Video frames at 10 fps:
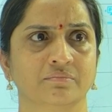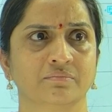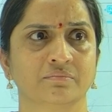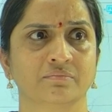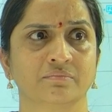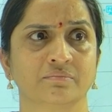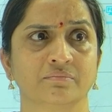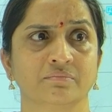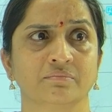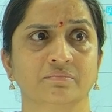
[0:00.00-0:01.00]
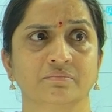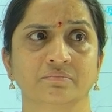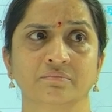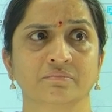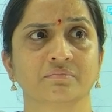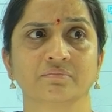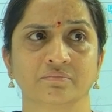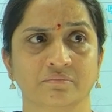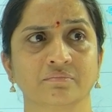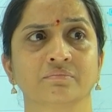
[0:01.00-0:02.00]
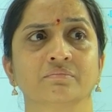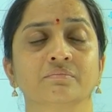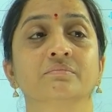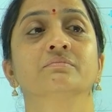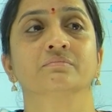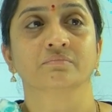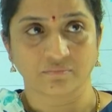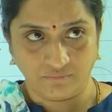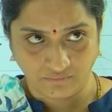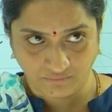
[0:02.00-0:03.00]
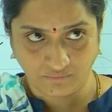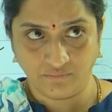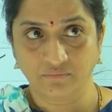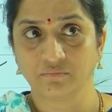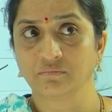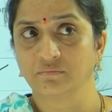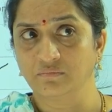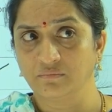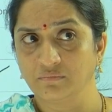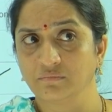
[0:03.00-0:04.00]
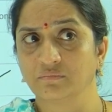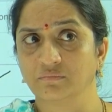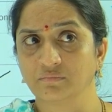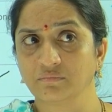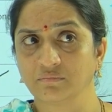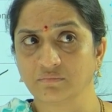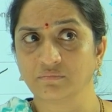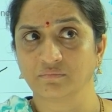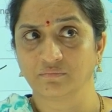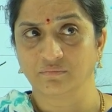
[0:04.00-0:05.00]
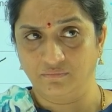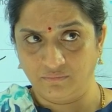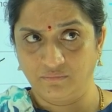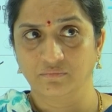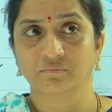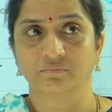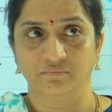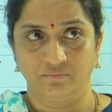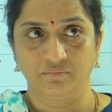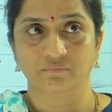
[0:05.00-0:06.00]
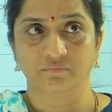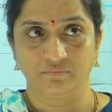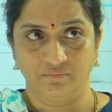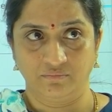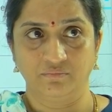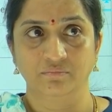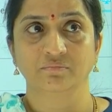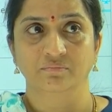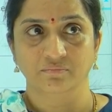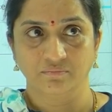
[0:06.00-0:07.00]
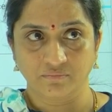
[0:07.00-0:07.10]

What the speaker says: No one is speaking in this clip.